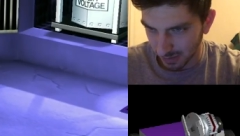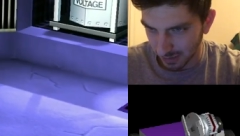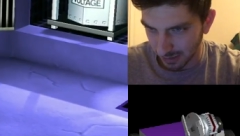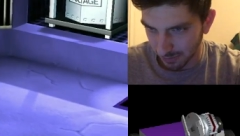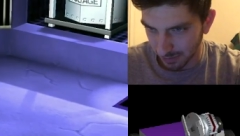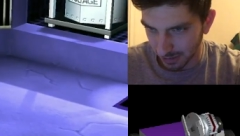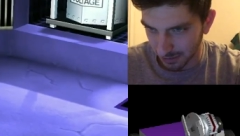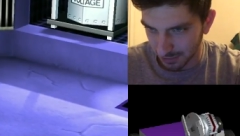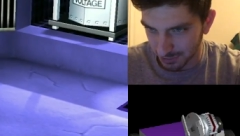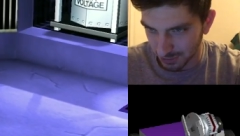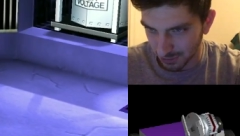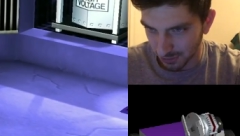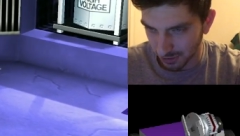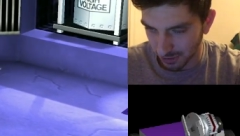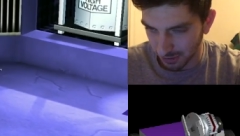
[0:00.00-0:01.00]
There we go.
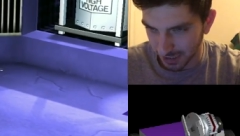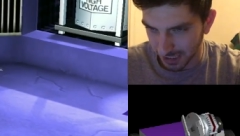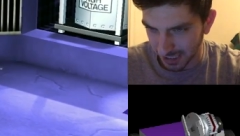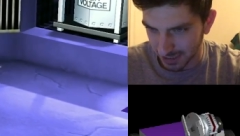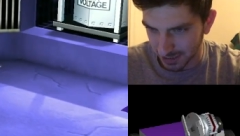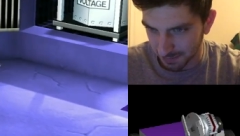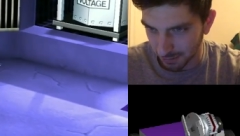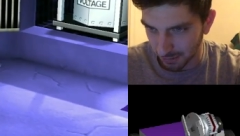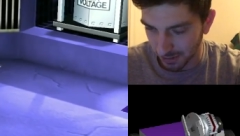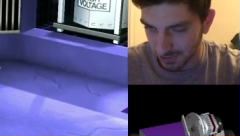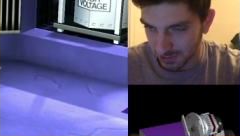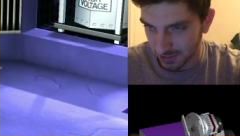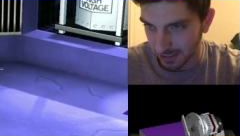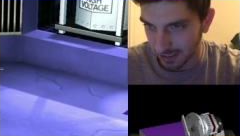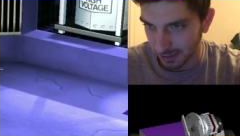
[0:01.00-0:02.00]
Scoring all kinds of
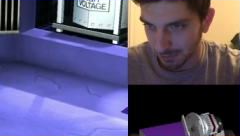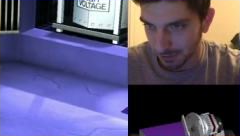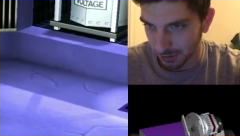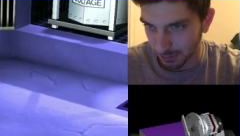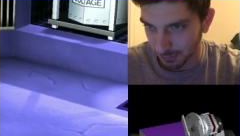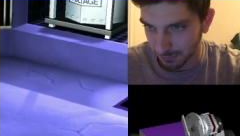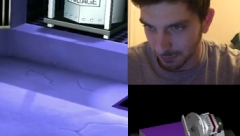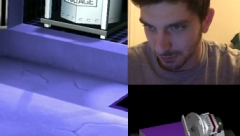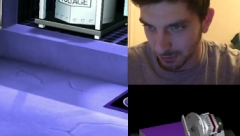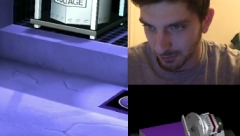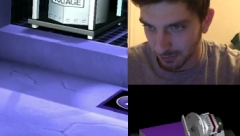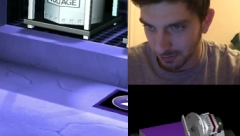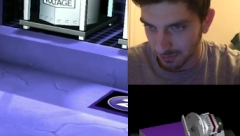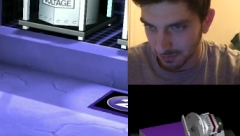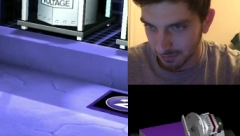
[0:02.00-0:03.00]
points now. Beautiful.
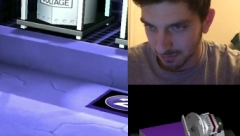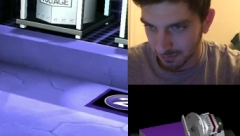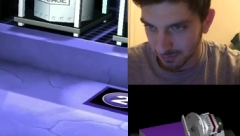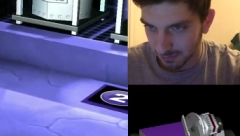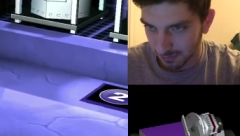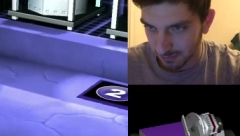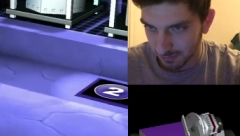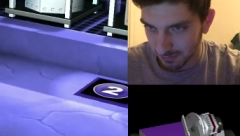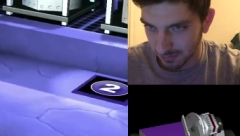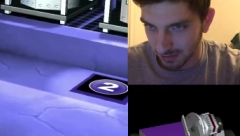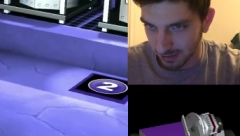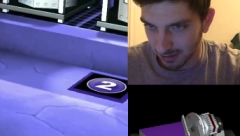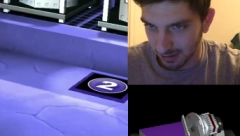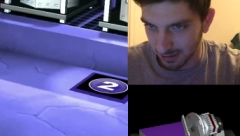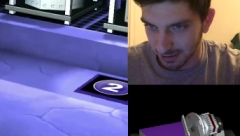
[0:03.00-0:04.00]

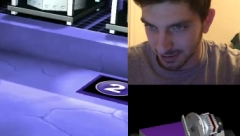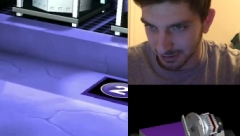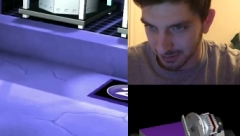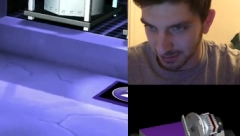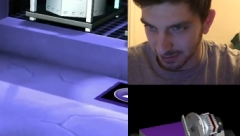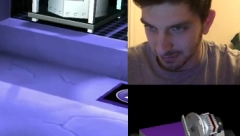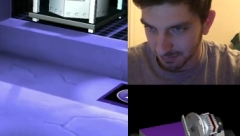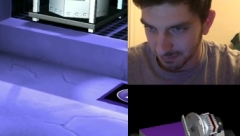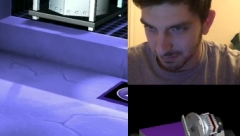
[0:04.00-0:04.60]
Oh, nearly.